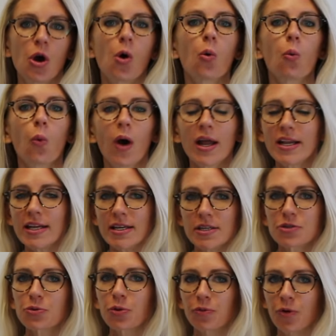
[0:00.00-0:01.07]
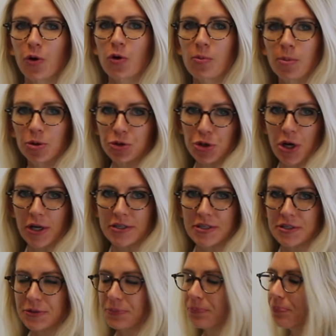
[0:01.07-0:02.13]
What is a revocable
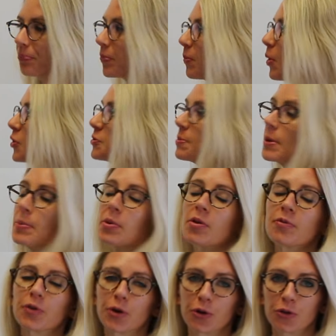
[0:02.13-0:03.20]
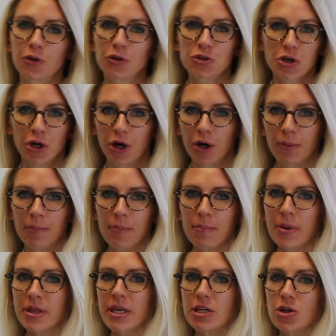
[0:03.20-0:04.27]
trust? Most people have heard the term,
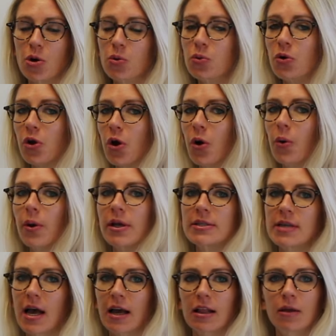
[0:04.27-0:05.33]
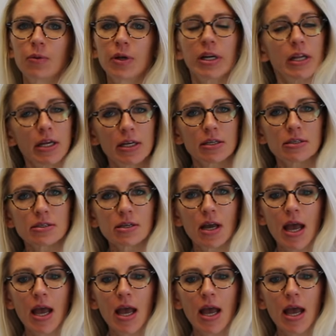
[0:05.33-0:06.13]
but they don't know exactly what it is.